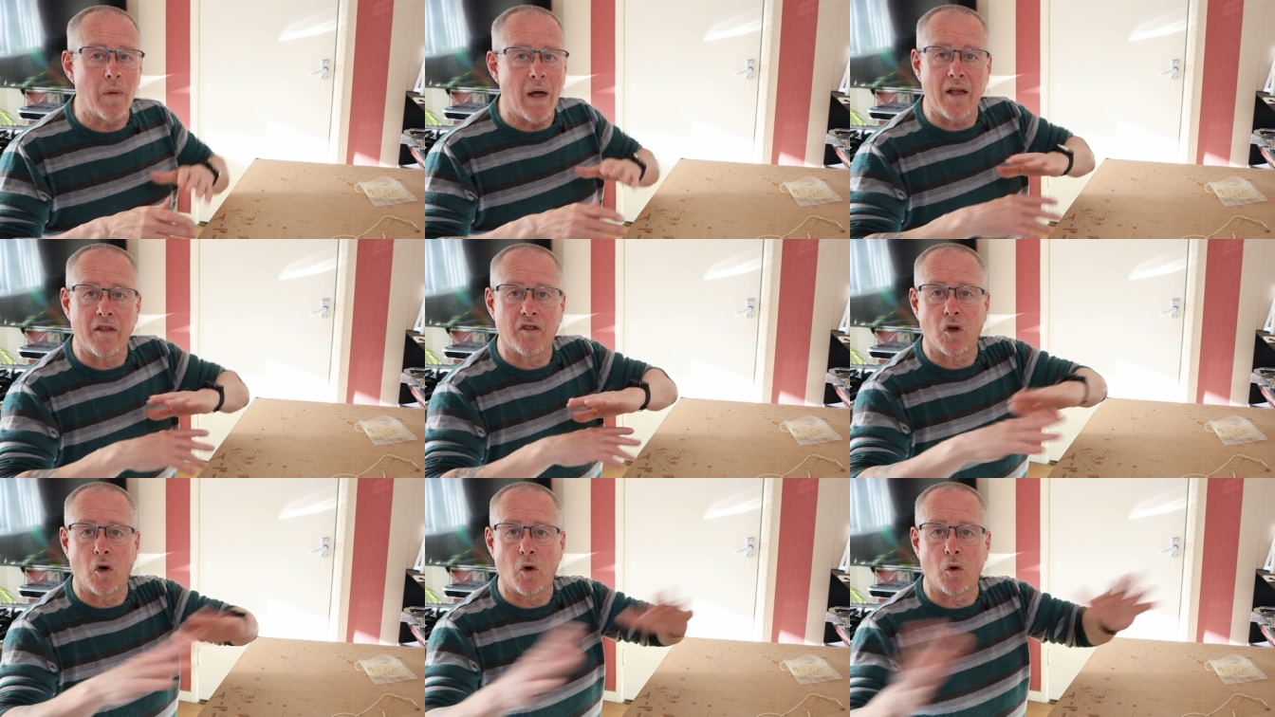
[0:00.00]

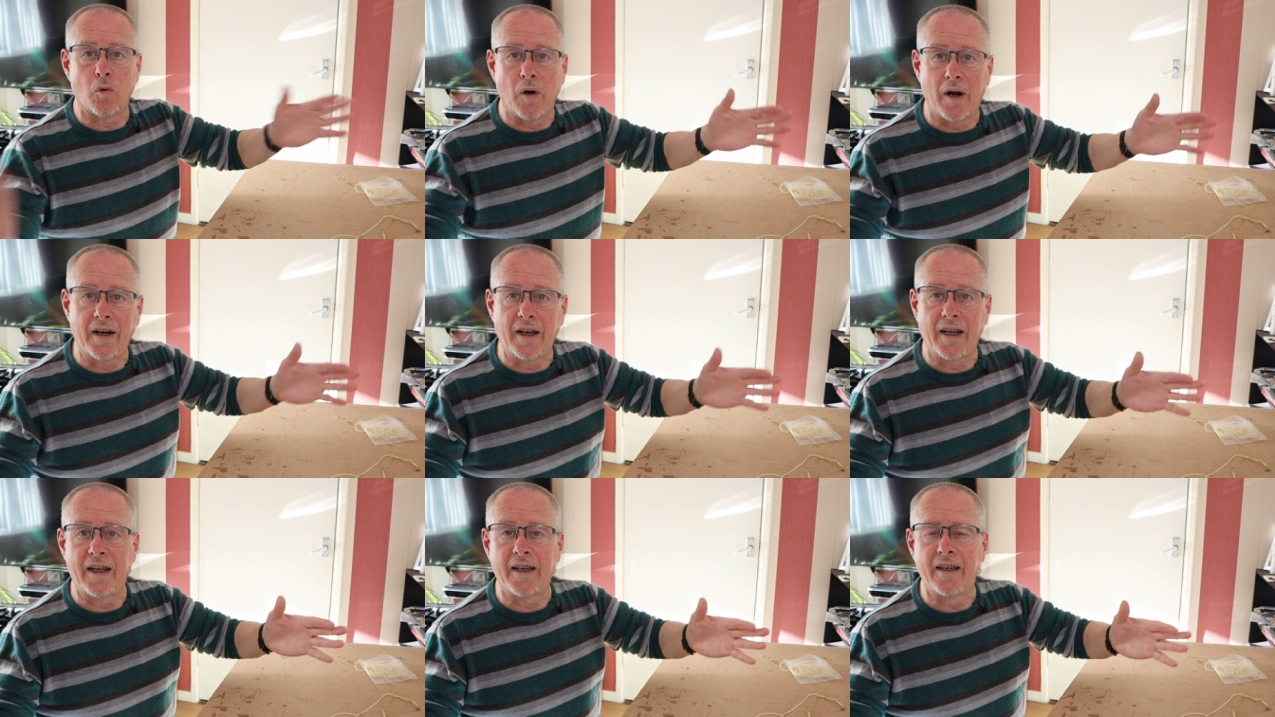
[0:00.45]
That's
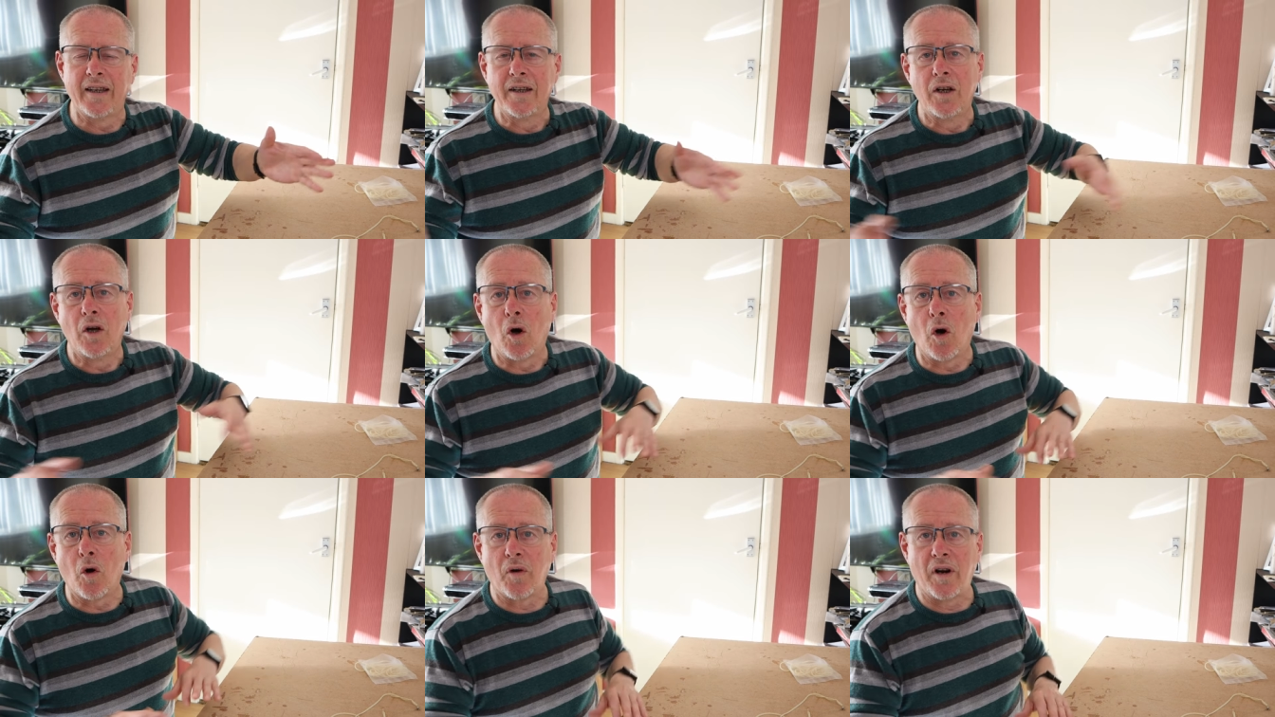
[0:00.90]
already,
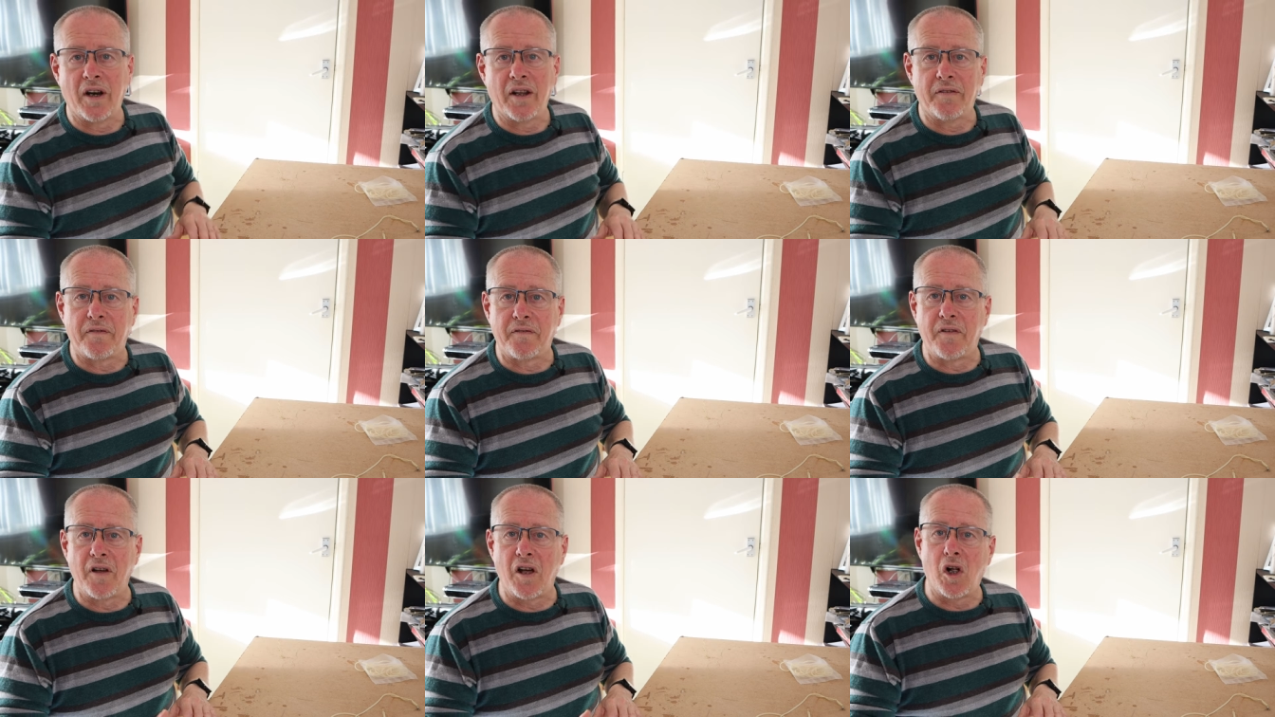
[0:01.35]
already
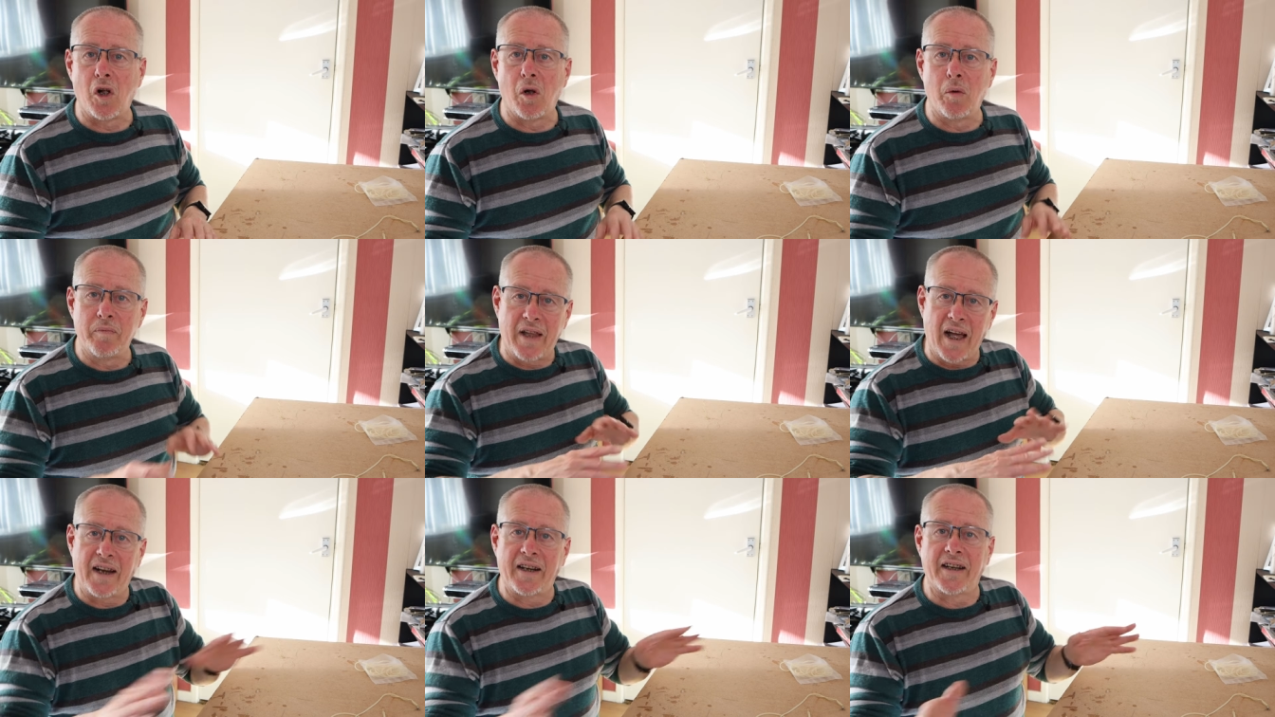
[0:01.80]

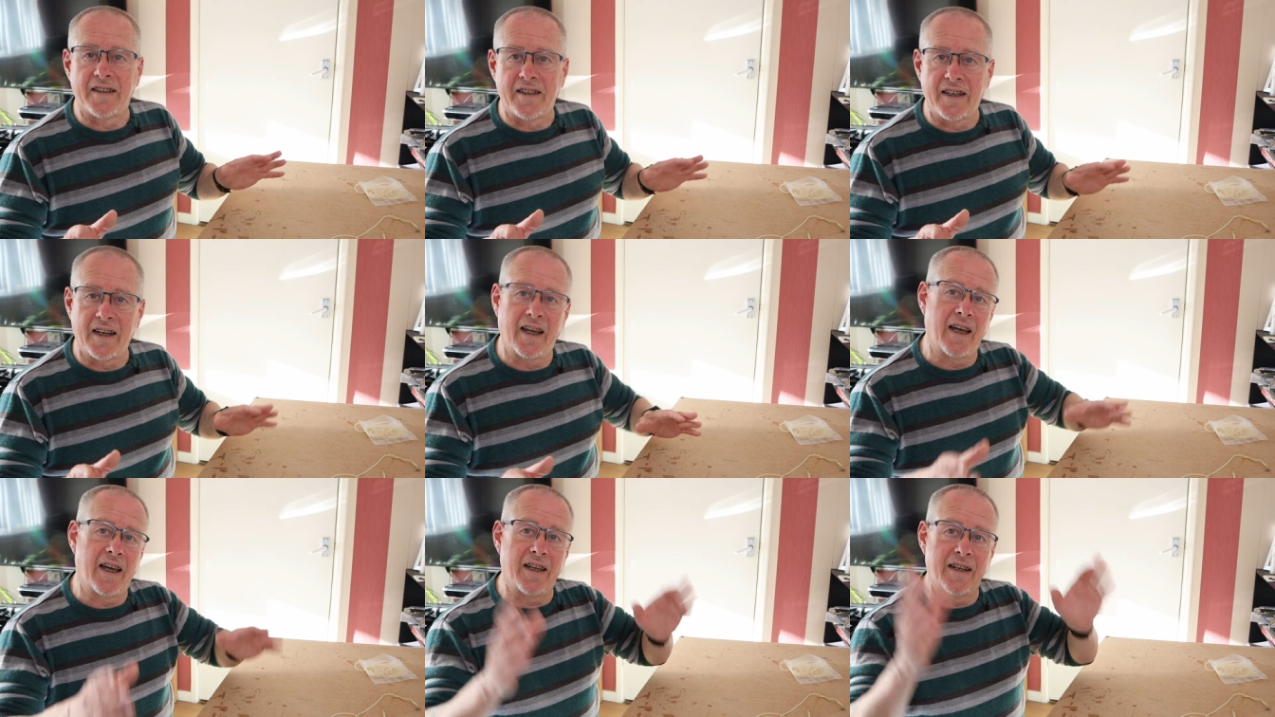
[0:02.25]
filmed,
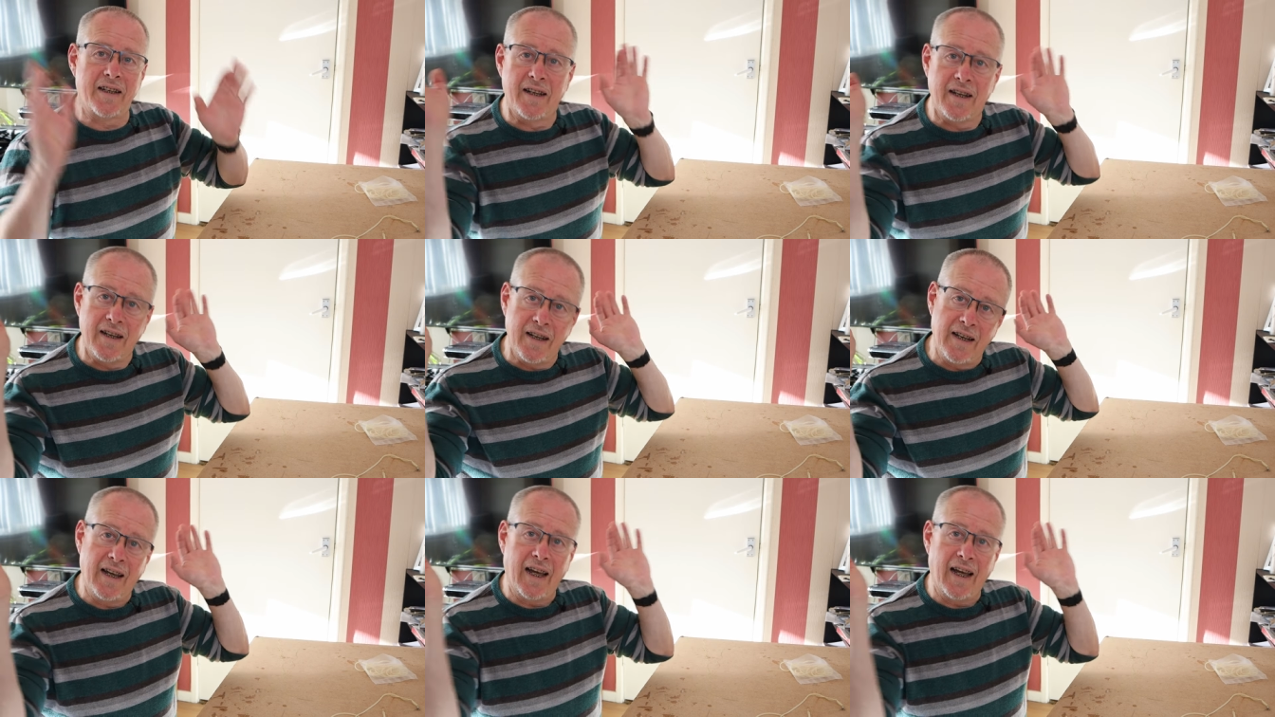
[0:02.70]
edited,